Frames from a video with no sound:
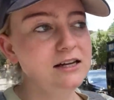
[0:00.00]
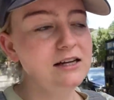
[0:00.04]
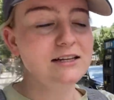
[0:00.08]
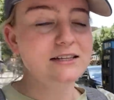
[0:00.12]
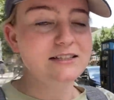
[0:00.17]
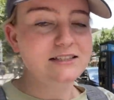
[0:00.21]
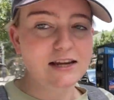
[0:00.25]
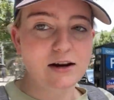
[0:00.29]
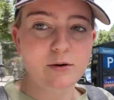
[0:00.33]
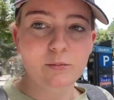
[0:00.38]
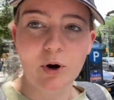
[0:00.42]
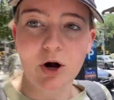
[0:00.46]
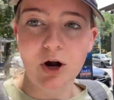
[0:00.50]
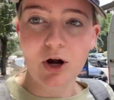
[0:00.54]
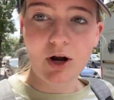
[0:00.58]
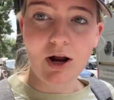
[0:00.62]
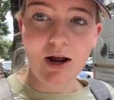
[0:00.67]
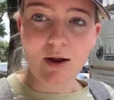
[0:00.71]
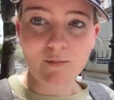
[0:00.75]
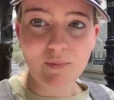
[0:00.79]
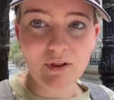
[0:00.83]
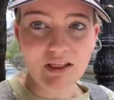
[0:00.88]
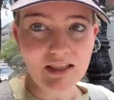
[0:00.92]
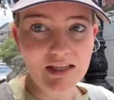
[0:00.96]
Denmark, I
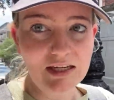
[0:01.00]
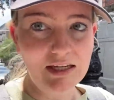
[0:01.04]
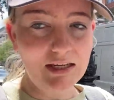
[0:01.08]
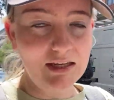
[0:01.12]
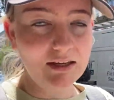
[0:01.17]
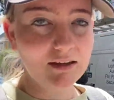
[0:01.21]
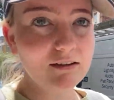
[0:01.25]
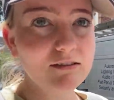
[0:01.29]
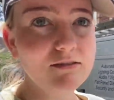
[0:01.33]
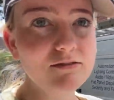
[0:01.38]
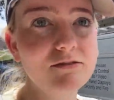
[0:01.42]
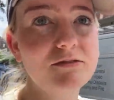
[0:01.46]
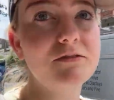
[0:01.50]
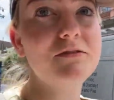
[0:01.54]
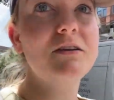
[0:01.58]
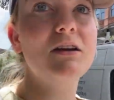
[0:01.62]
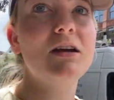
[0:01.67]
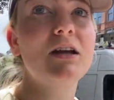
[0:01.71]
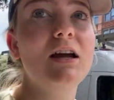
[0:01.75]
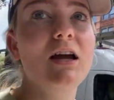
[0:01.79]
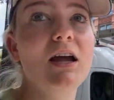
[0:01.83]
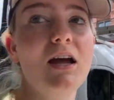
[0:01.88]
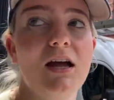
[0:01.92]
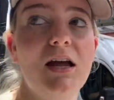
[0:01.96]
believe.
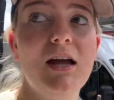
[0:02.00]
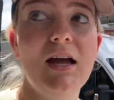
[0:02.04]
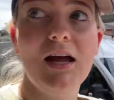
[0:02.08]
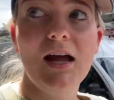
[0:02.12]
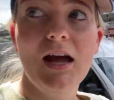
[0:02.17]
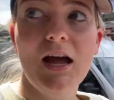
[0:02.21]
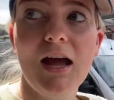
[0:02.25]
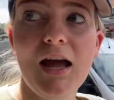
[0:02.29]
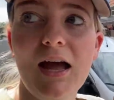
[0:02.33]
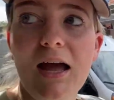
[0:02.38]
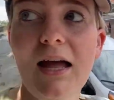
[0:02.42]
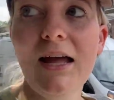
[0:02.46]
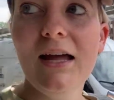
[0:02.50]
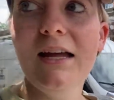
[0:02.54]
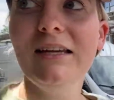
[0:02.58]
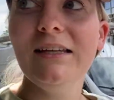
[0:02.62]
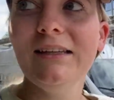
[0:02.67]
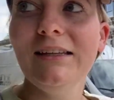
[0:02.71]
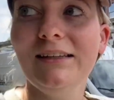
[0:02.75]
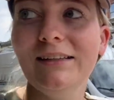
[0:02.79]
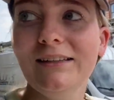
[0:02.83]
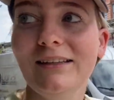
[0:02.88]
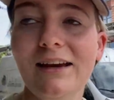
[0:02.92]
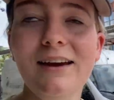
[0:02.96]

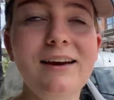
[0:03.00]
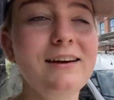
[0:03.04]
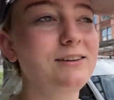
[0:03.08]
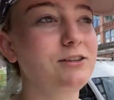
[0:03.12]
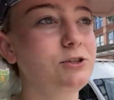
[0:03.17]
And yeah,